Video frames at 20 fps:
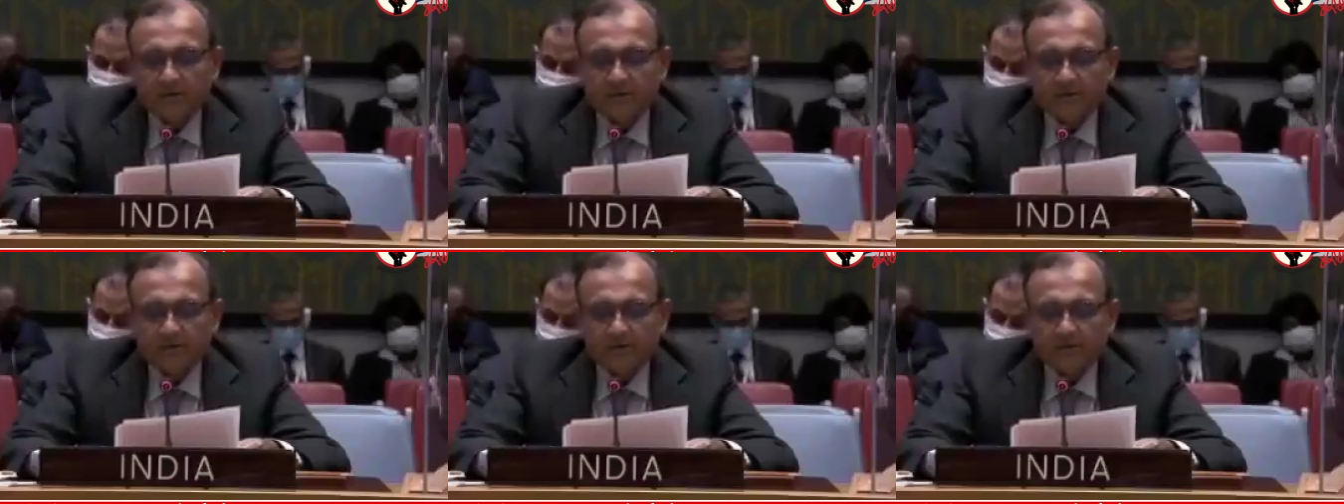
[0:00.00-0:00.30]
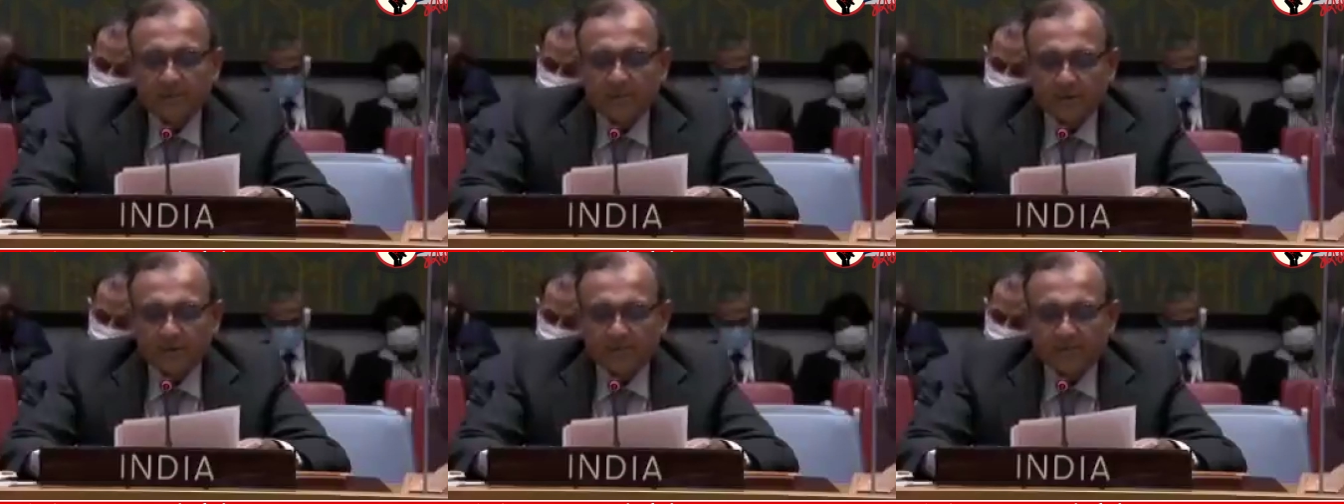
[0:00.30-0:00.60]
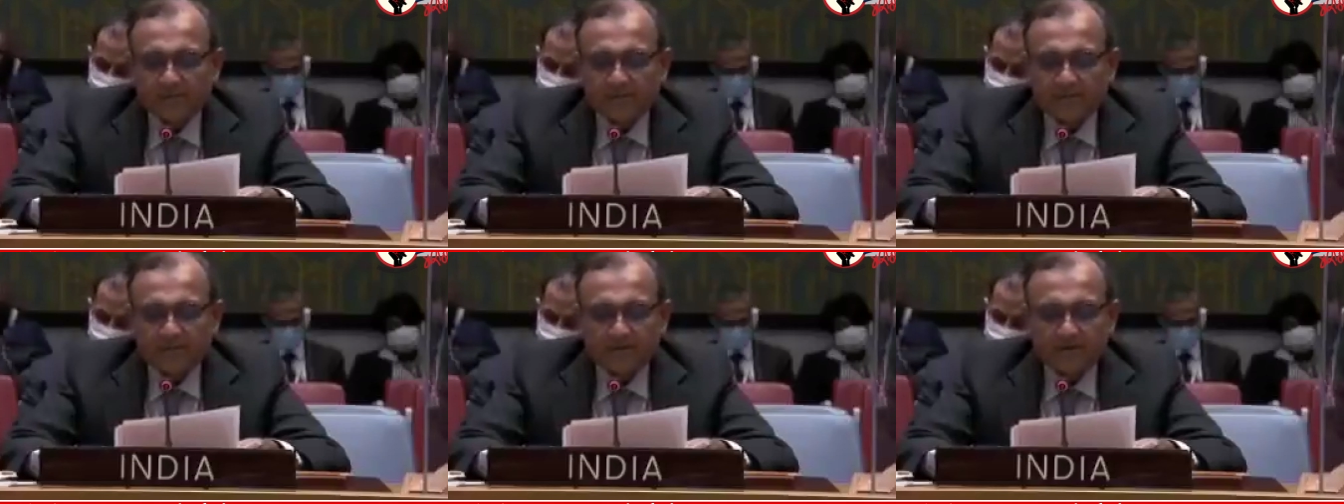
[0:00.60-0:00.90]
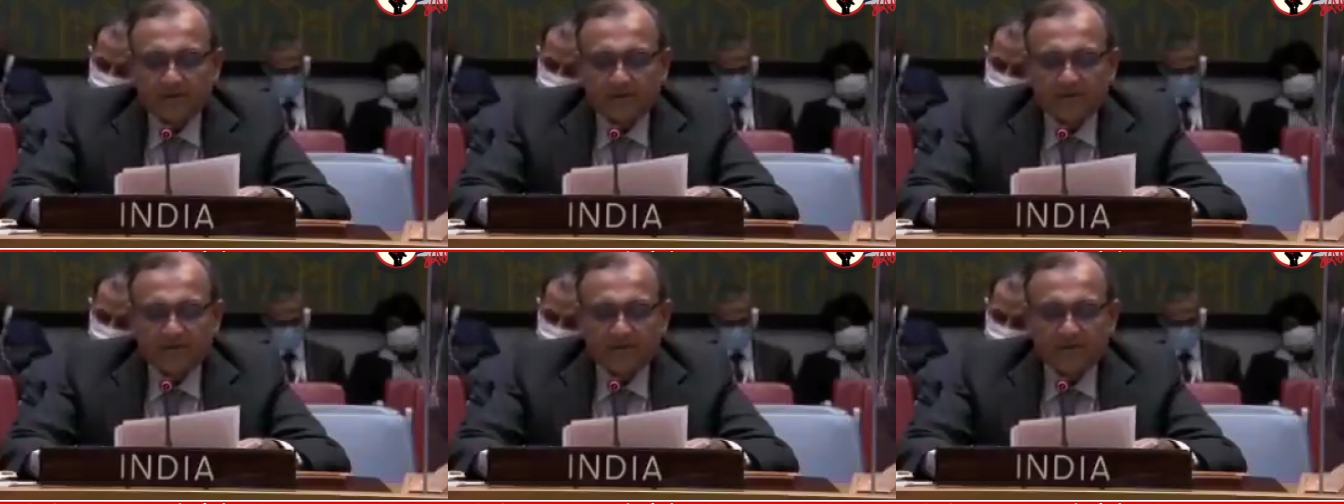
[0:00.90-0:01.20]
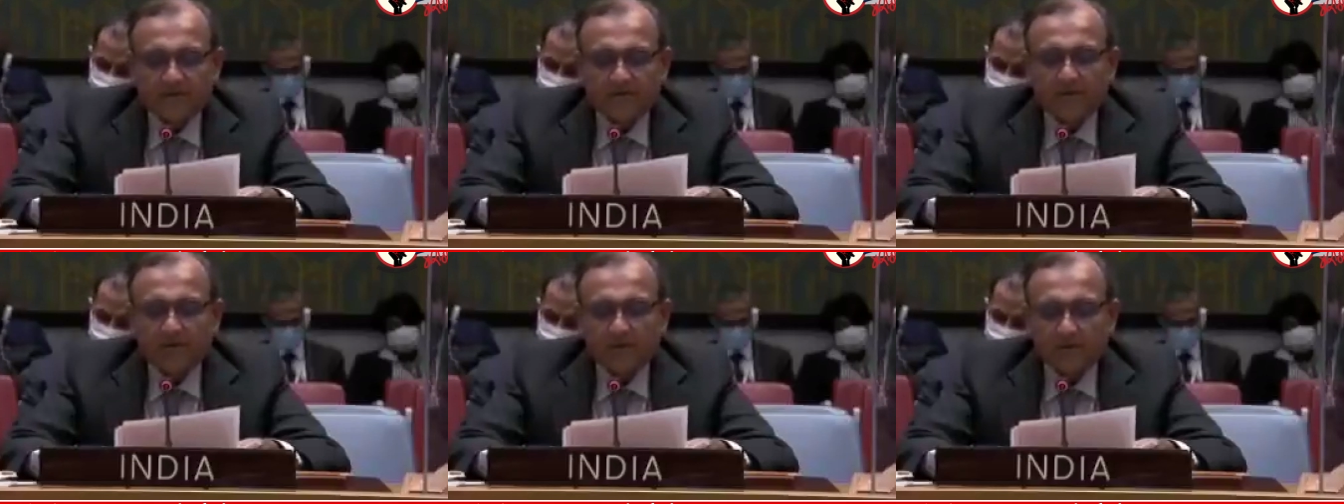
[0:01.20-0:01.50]
focused diplomacy to
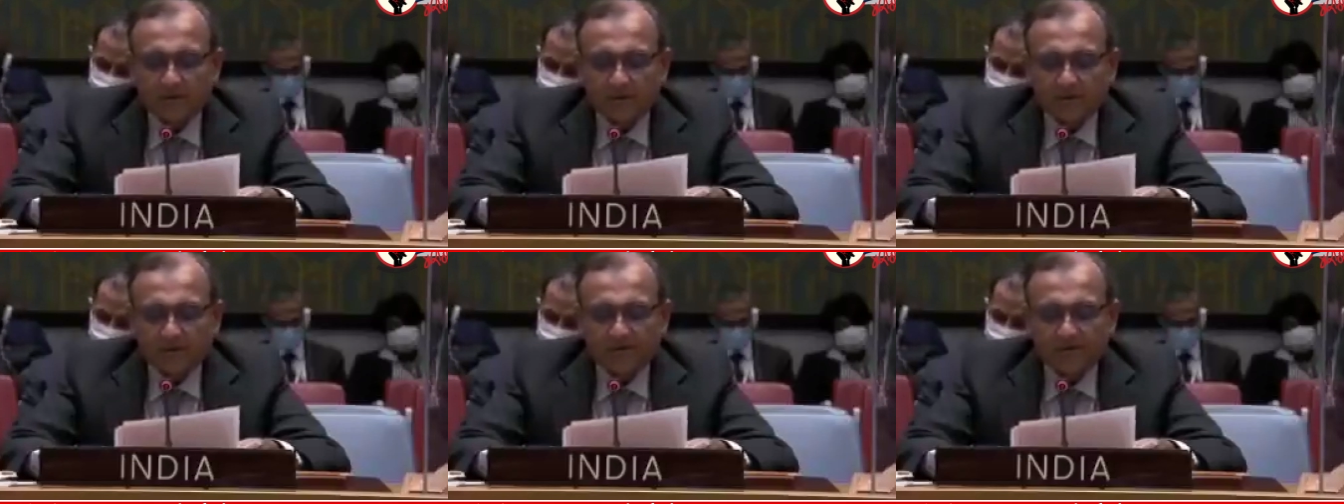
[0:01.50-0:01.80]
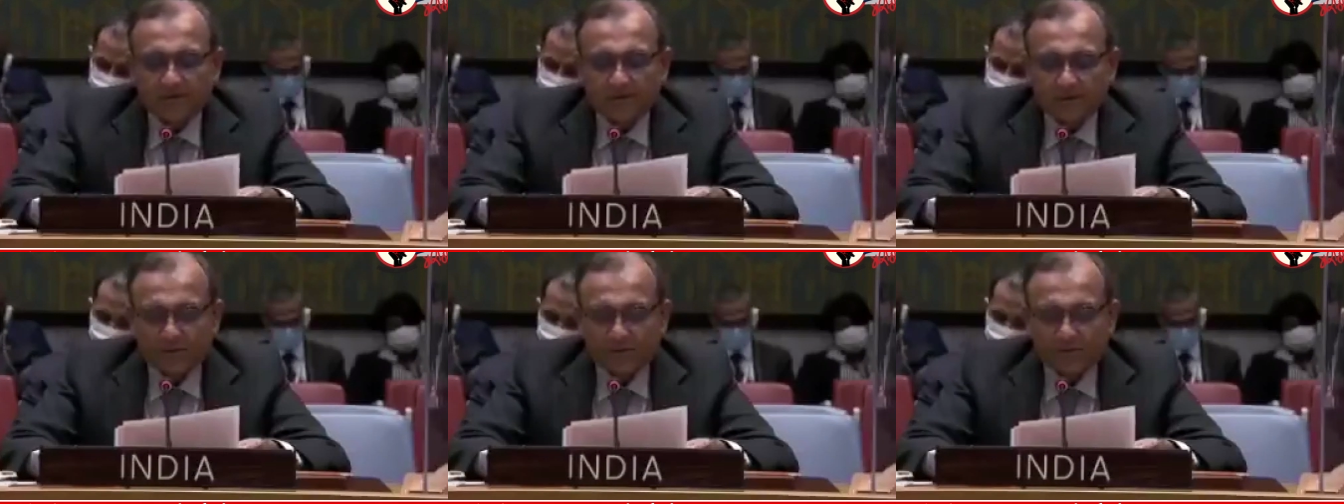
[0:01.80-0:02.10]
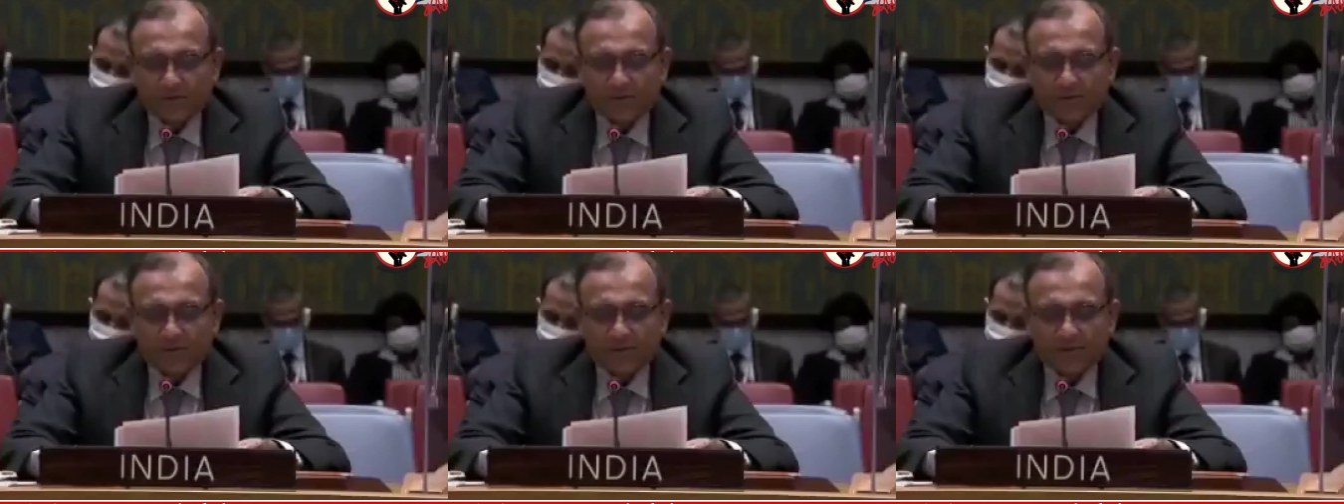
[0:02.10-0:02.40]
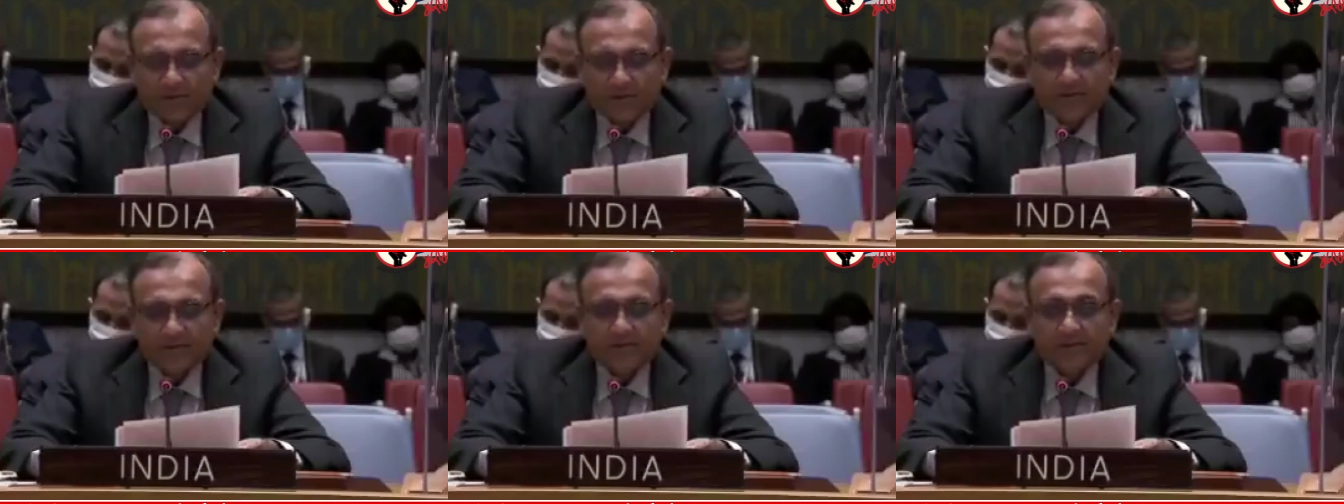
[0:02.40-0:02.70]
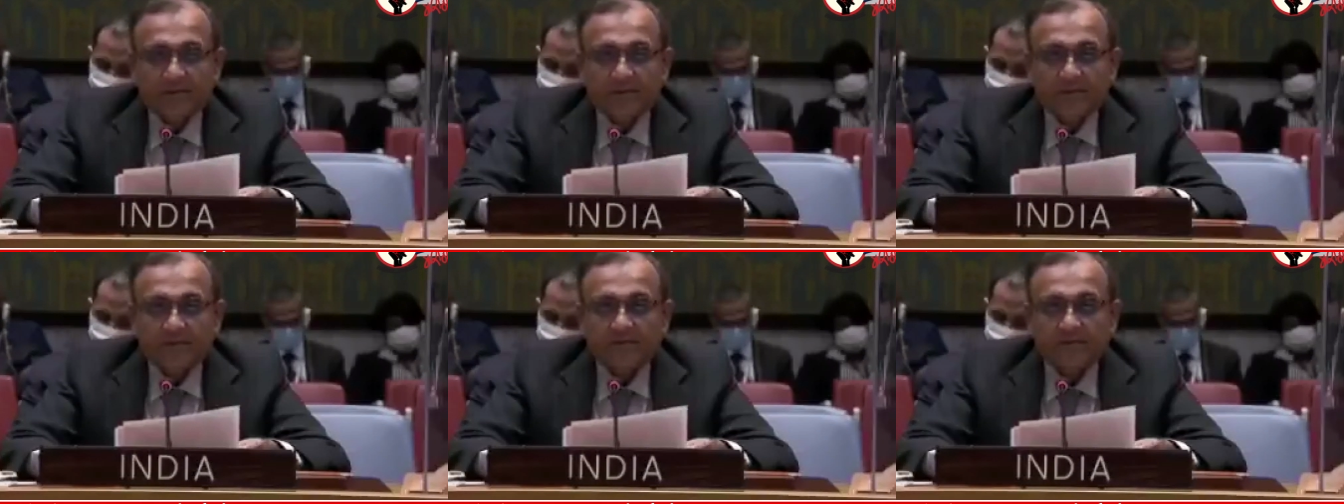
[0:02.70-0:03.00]
address all issues
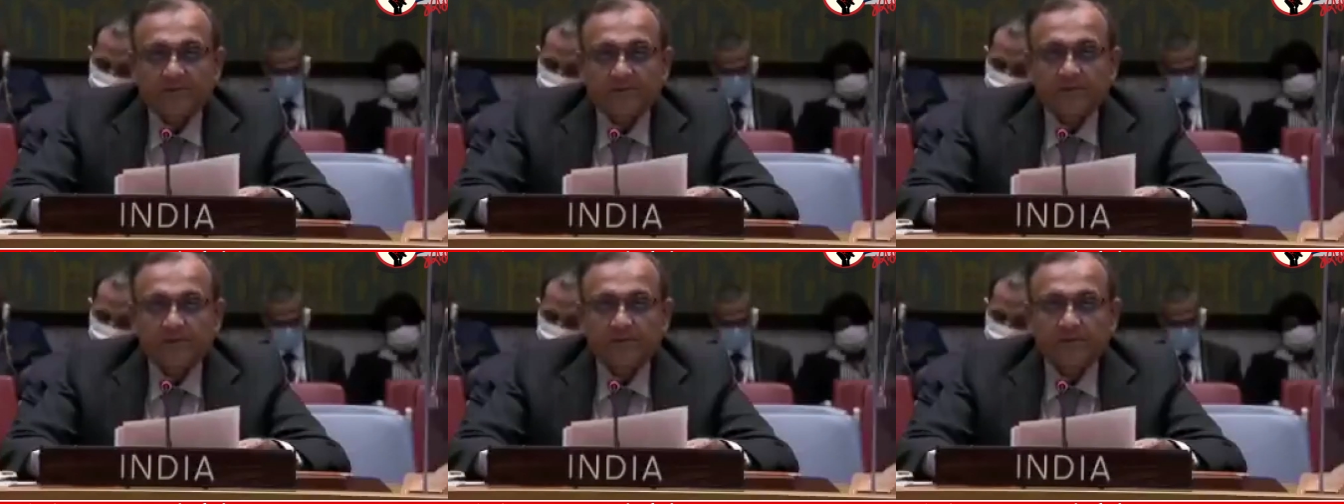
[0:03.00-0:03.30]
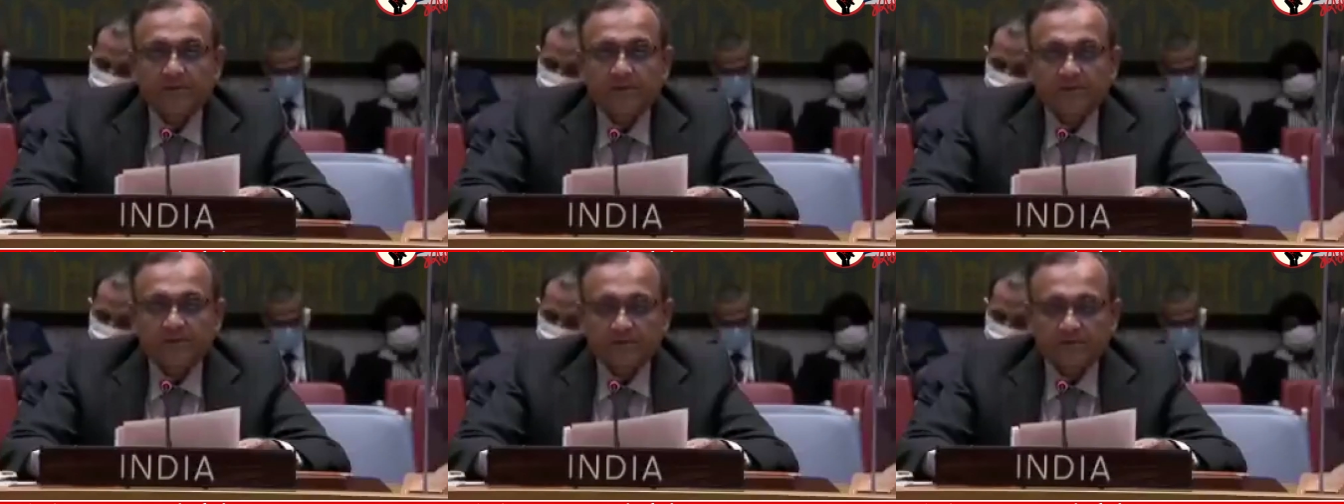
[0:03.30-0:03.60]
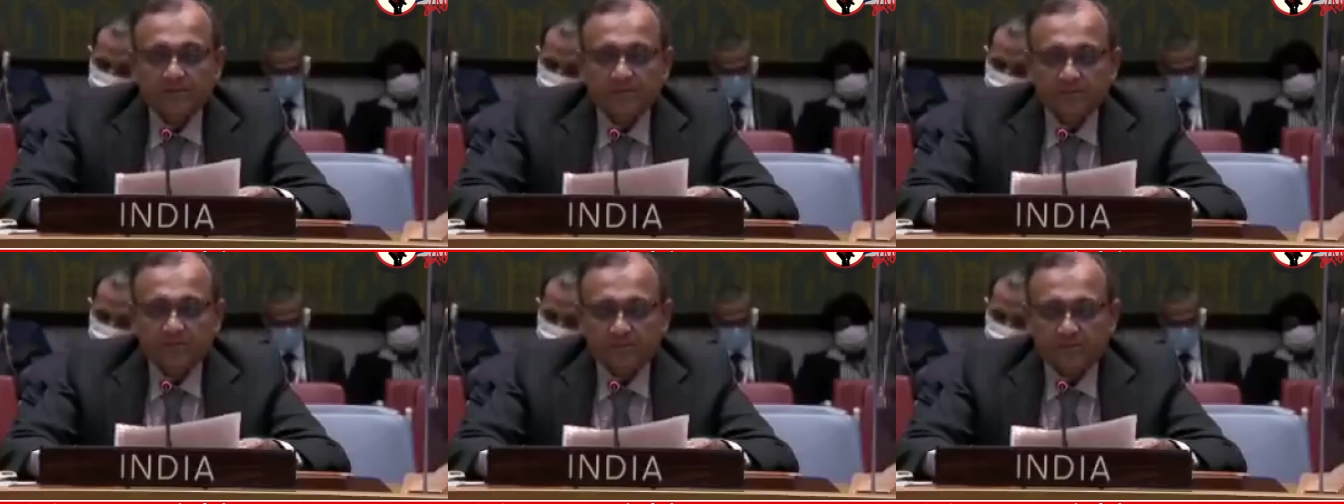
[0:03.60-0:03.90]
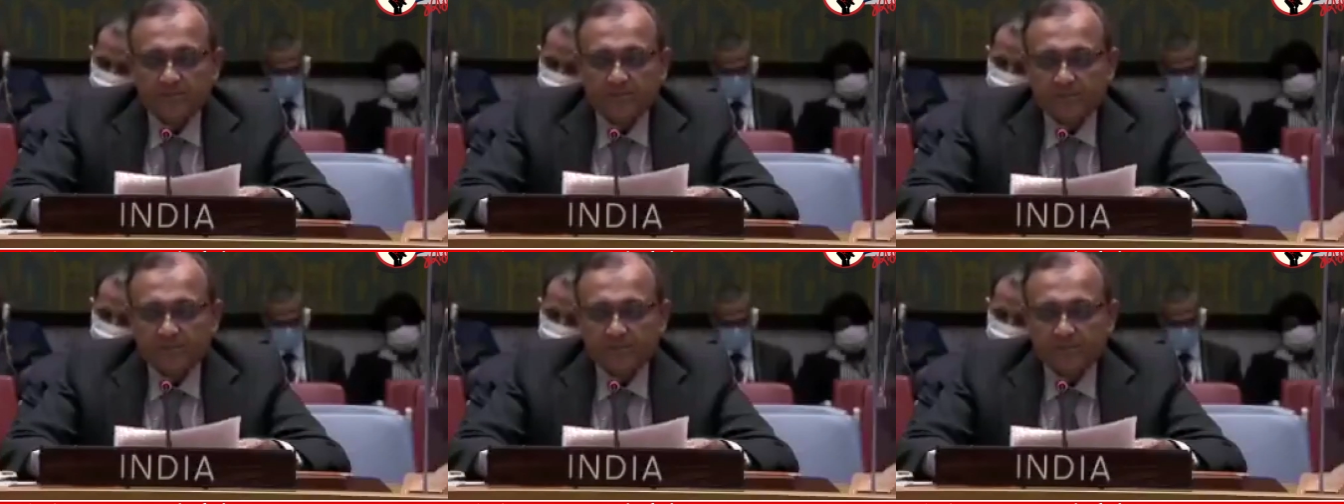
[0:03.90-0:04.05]
concerning the situation.